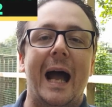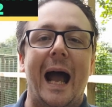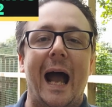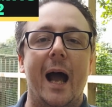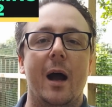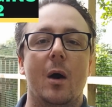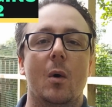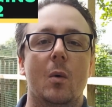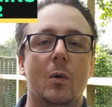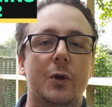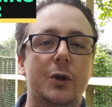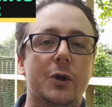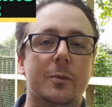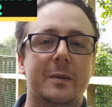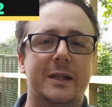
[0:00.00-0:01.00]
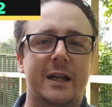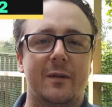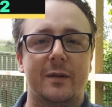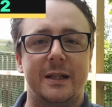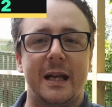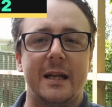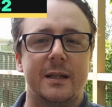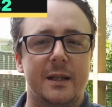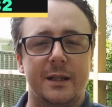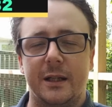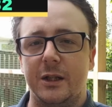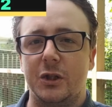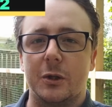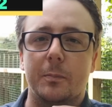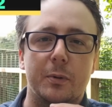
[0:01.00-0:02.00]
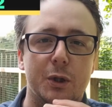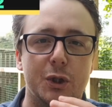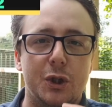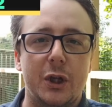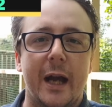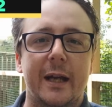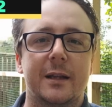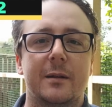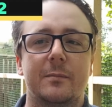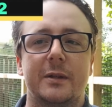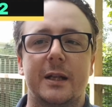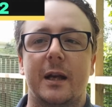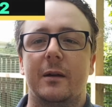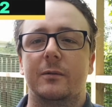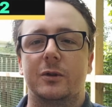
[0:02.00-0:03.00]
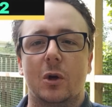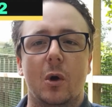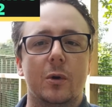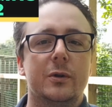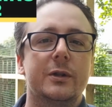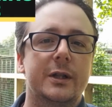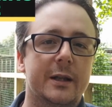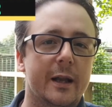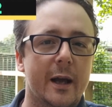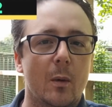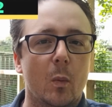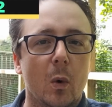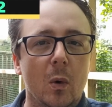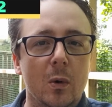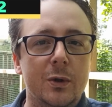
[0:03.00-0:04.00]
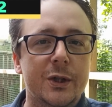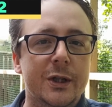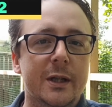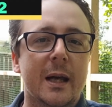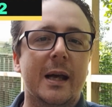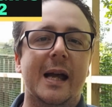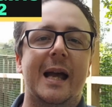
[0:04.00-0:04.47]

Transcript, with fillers: how humans have a tendency to project themselves onto their wards,